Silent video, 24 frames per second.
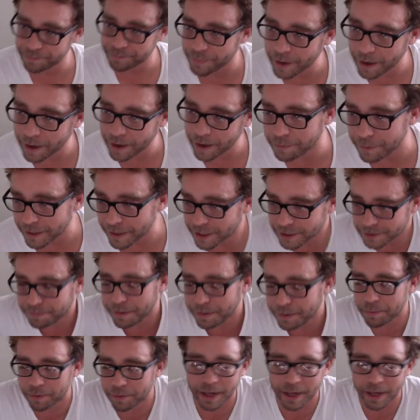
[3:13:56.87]
It's because
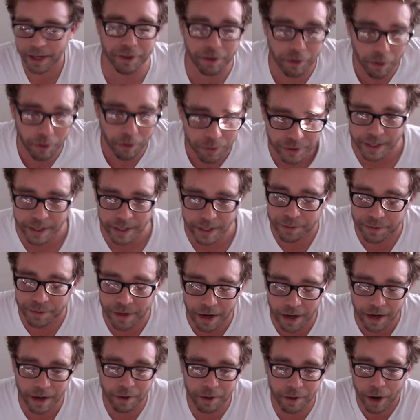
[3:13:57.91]
people like their own teams.
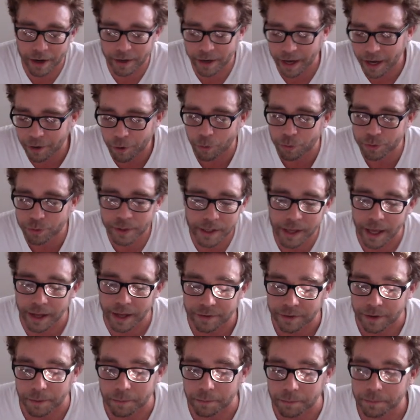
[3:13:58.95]
I can't hold it
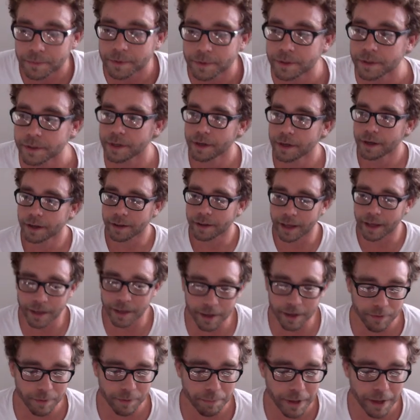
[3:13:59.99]
against them. Like,
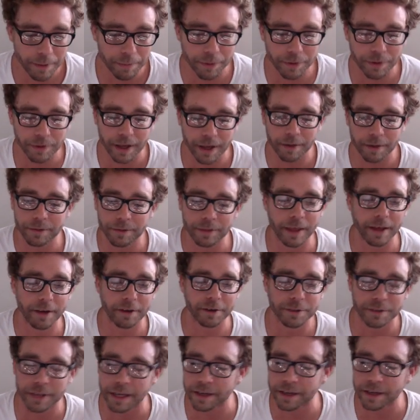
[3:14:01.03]
even people like
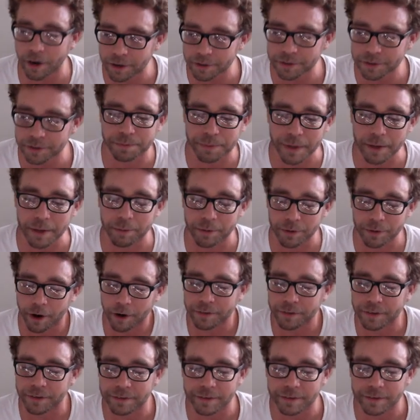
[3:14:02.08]
Lakers and Dodgers people aren't the